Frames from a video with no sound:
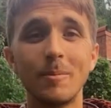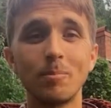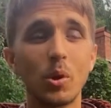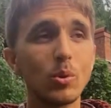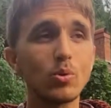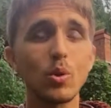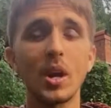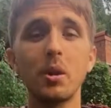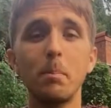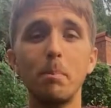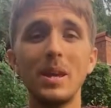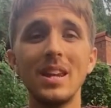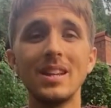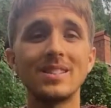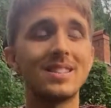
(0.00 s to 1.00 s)
Don't try to
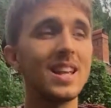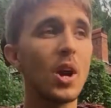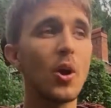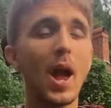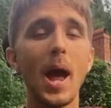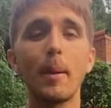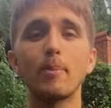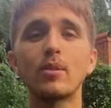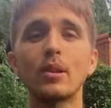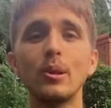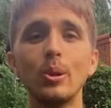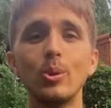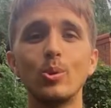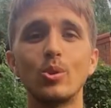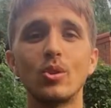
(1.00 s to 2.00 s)
beat it. They are
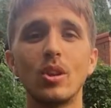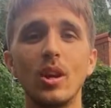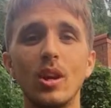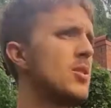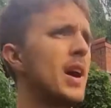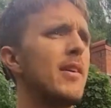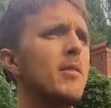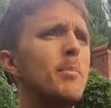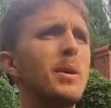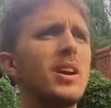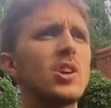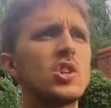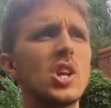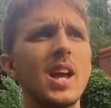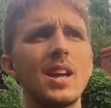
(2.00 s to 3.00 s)
absolute. You have a
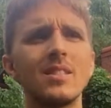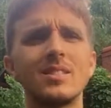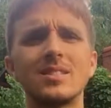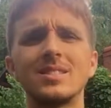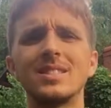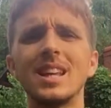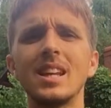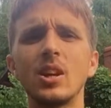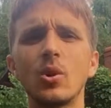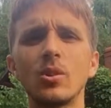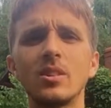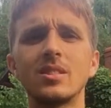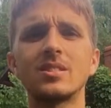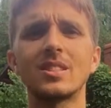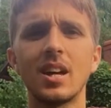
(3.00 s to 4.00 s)
bigger chance sitting on
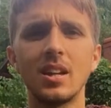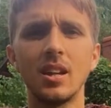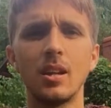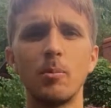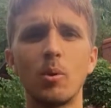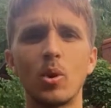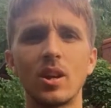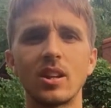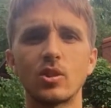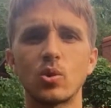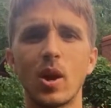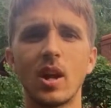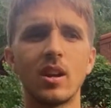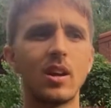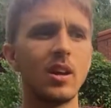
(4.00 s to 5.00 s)
the sun in the morning,
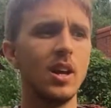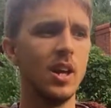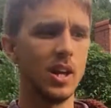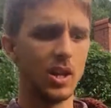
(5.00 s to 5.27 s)
try to,